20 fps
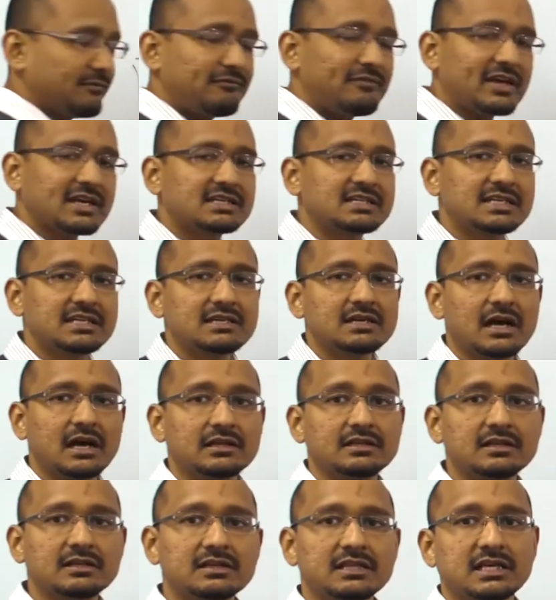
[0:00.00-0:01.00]
affecting
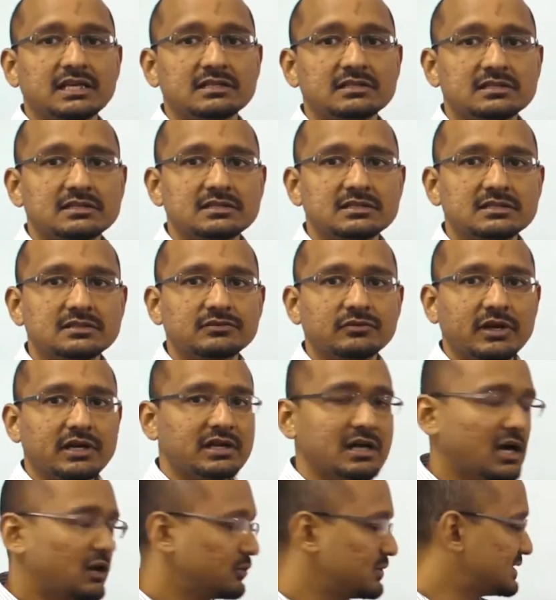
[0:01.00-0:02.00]
other things,
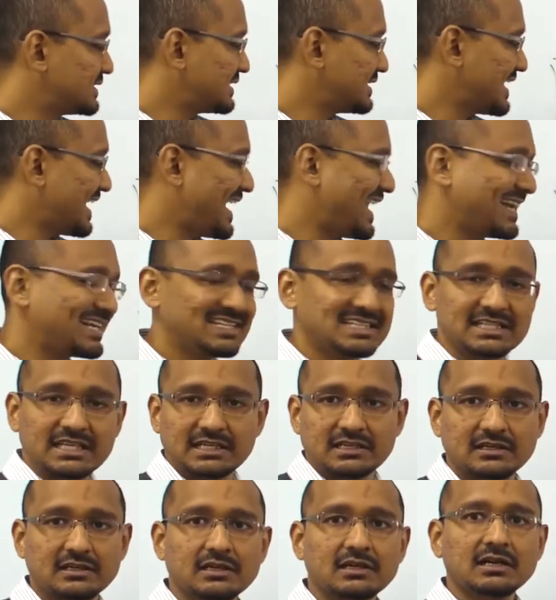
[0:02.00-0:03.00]
right? How is it
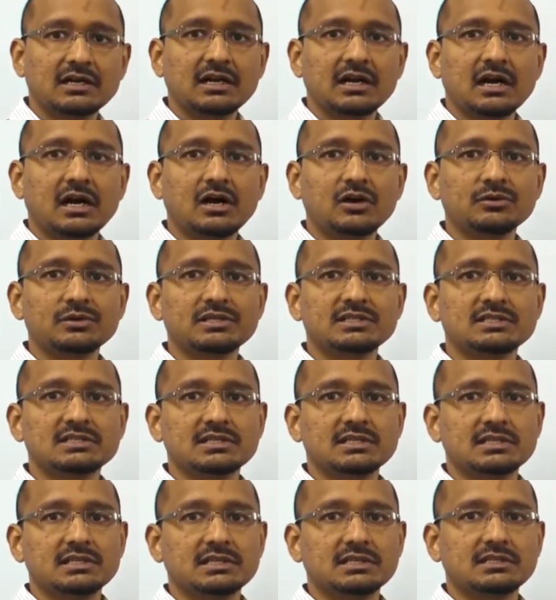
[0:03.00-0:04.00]
acting? How is
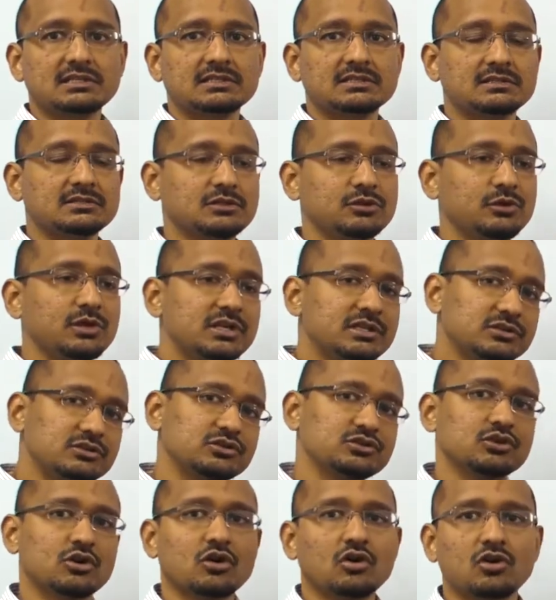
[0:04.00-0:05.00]
it doing
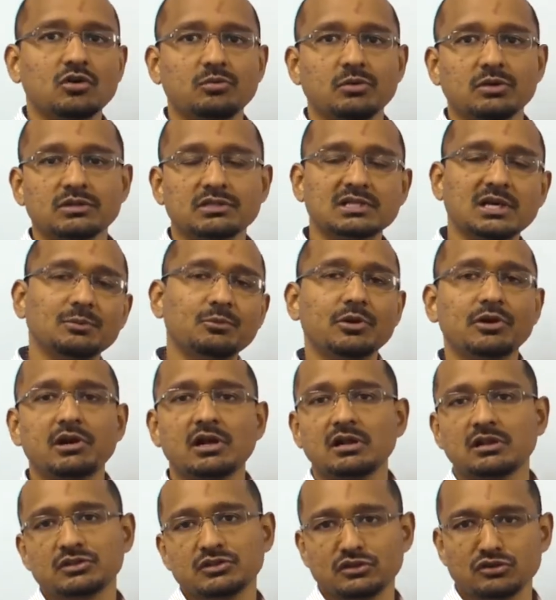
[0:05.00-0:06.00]
its job or somewhere
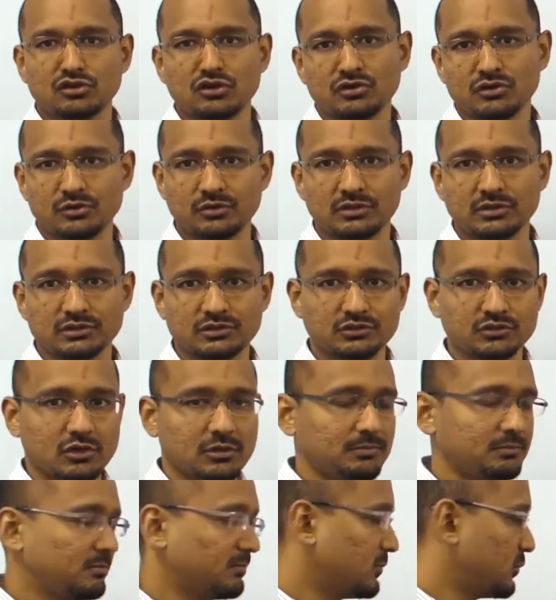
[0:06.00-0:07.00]
else or not doing its job,
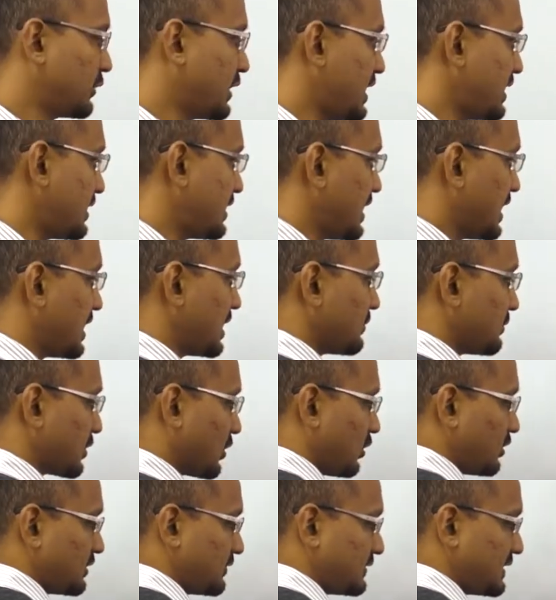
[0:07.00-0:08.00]
okay? But
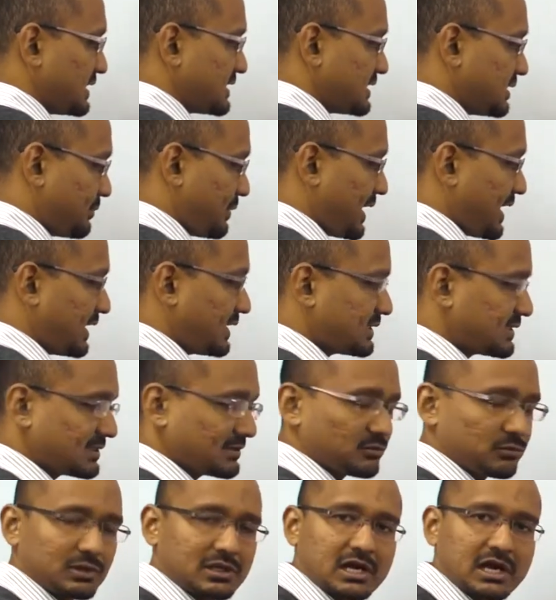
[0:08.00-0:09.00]
all of these
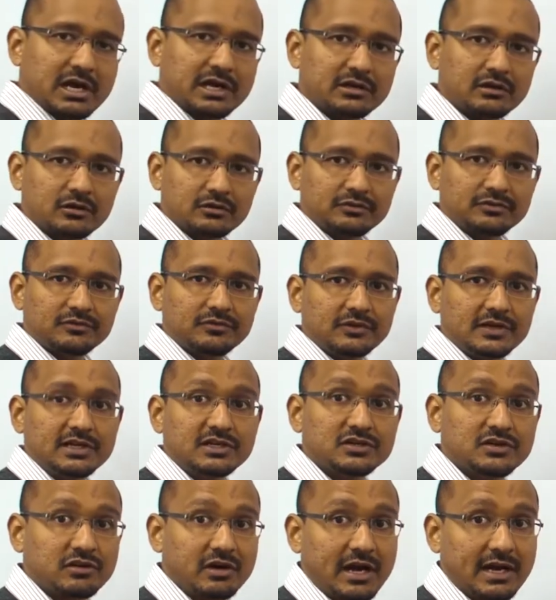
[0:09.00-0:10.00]
debates will kind of
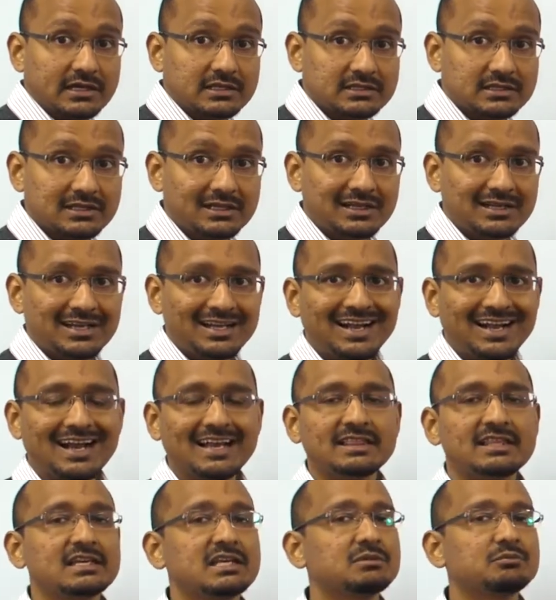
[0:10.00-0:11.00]
interact.
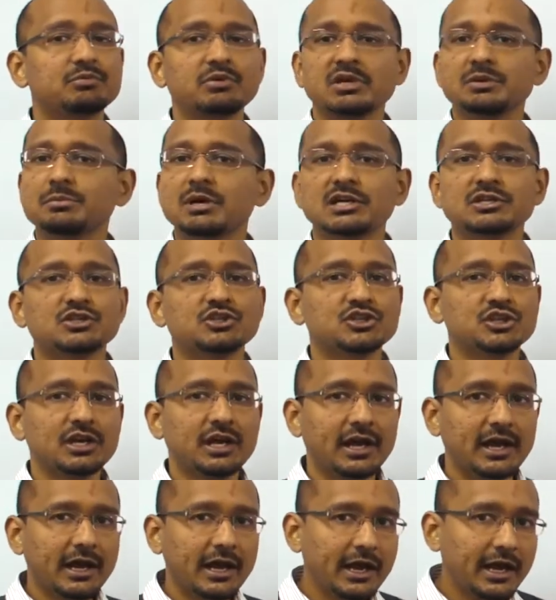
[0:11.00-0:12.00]
I think in pretty much
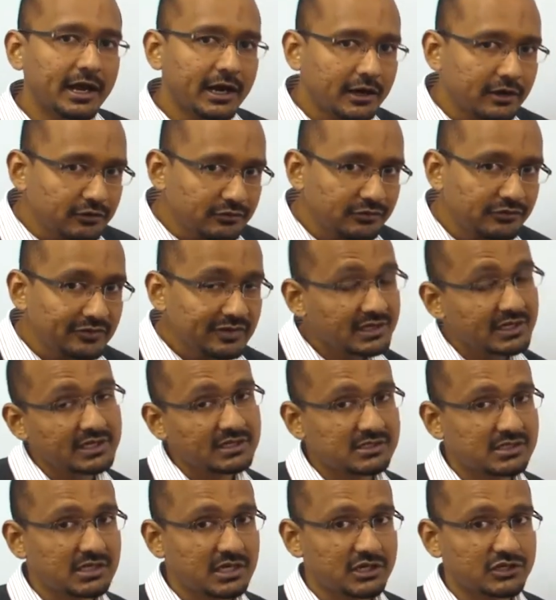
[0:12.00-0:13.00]
every
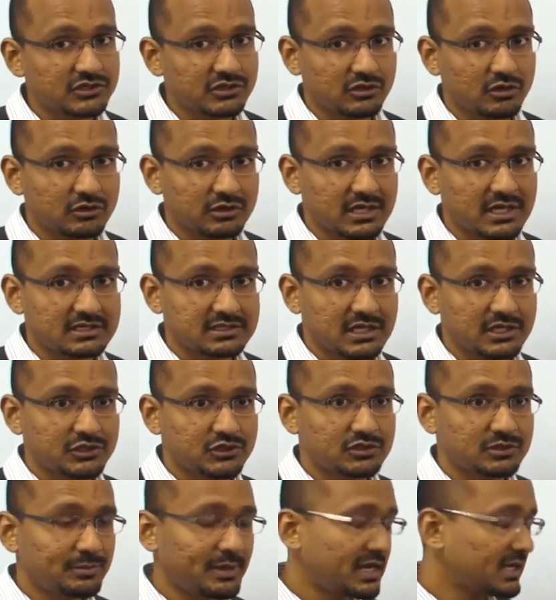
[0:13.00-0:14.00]
international
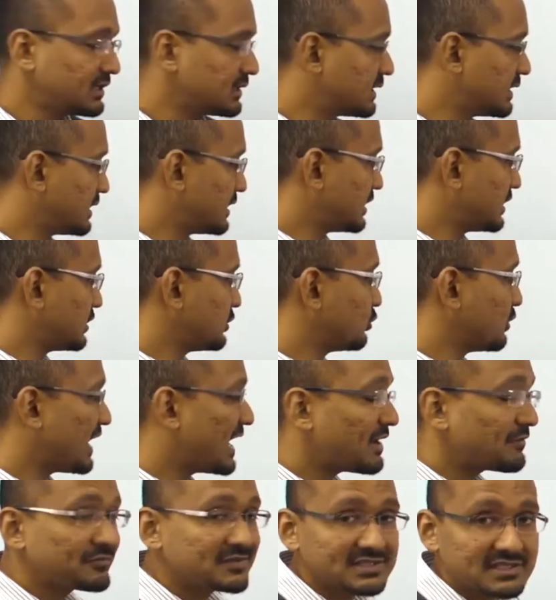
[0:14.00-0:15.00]
organization debate, you
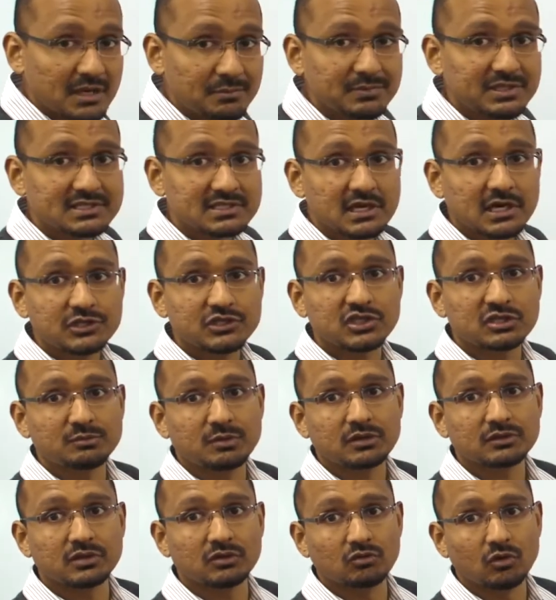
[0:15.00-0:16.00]
have some discussion
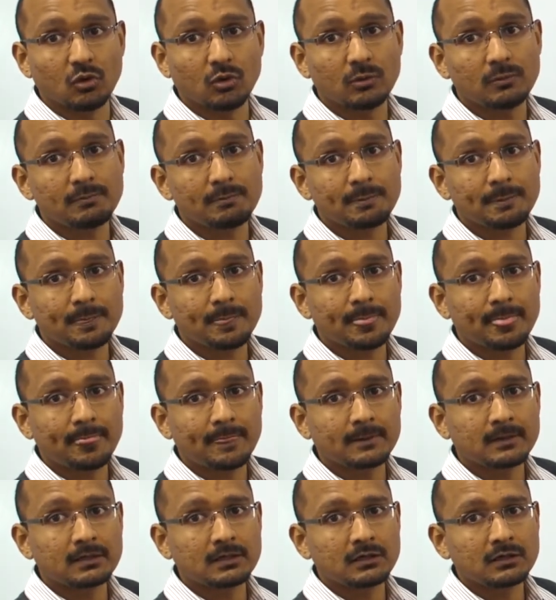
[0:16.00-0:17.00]
about the role.
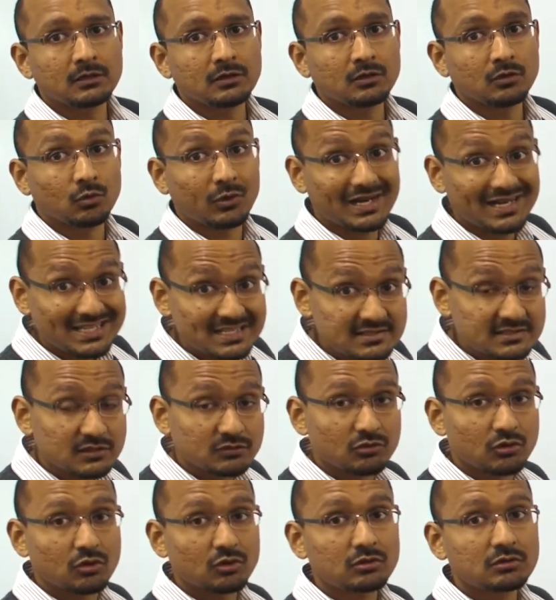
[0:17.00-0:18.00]
What is the
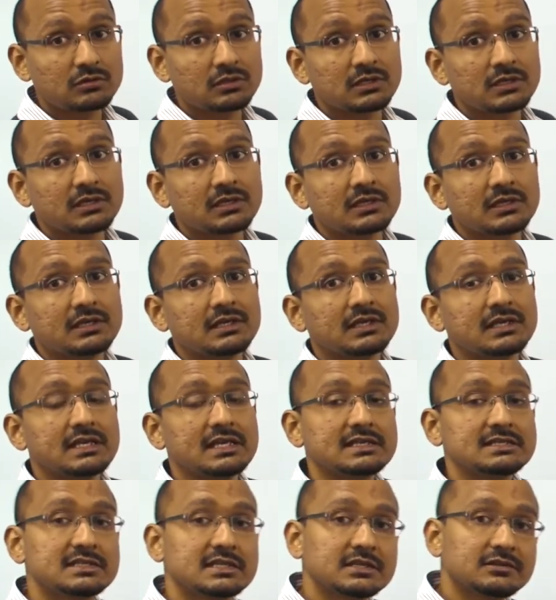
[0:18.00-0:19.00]
role?
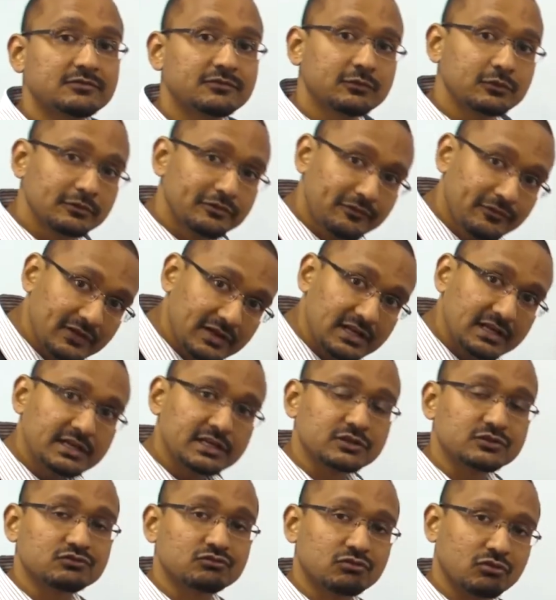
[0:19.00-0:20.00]
Is it fulfilling
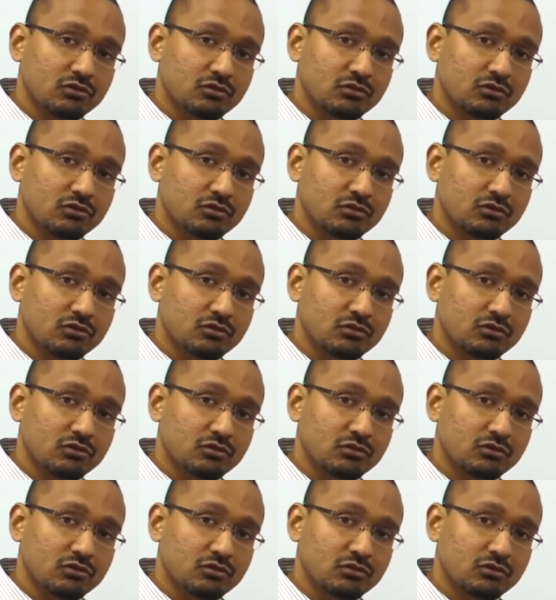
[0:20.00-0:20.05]
its